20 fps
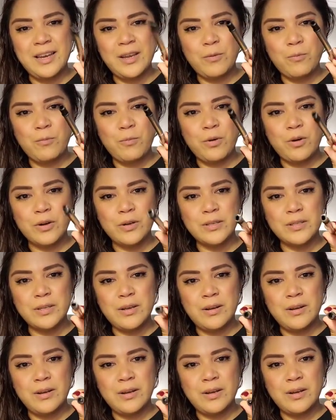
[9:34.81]
It works
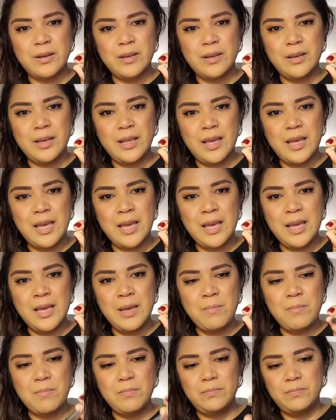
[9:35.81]
on
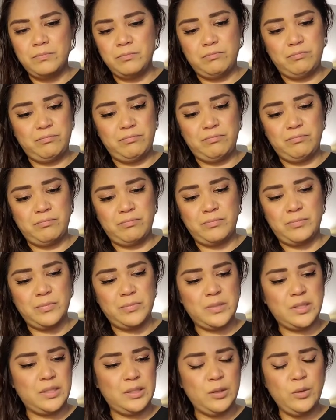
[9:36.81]
a
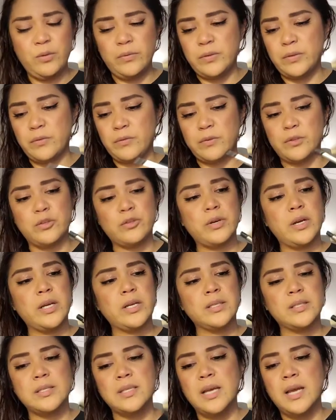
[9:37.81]
slew of different
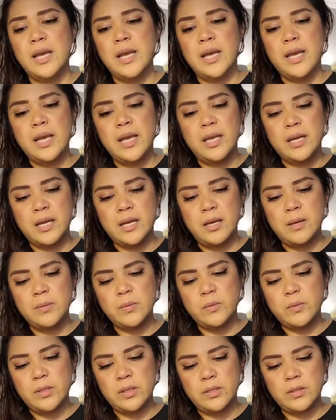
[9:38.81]
drinks and it comes
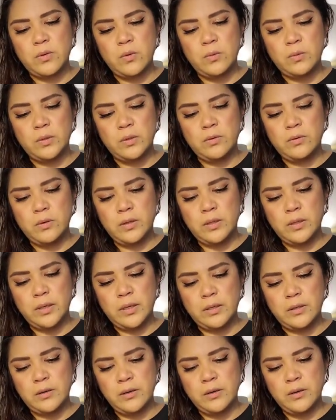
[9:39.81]
with its own little
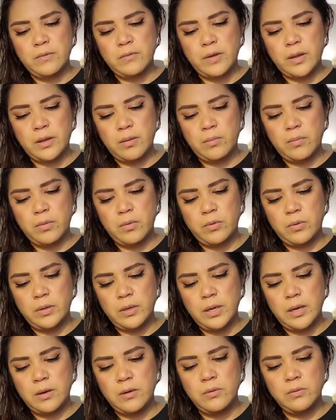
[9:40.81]
cleaner if I can pull it
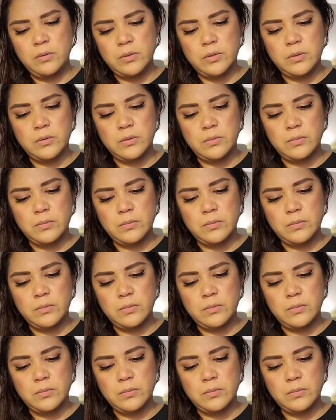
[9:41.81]
out